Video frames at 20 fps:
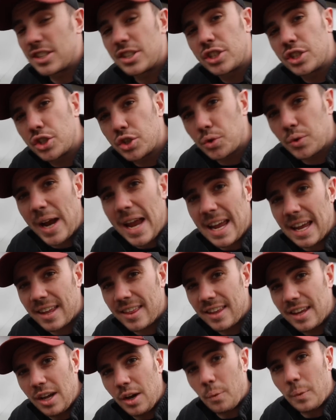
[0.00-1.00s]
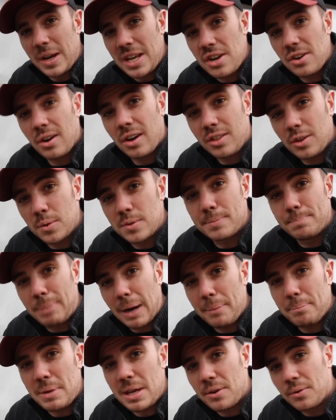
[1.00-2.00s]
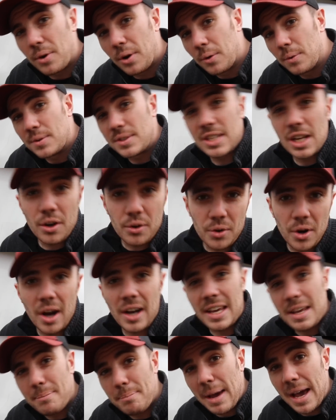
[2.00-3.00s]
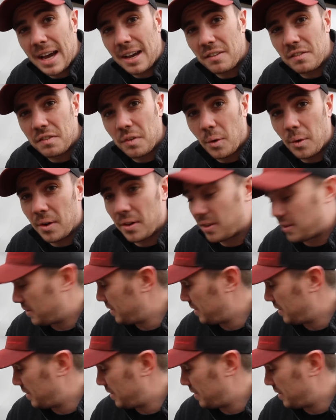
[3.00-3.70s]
strength when you're on those bumpy roads rocking back and forth.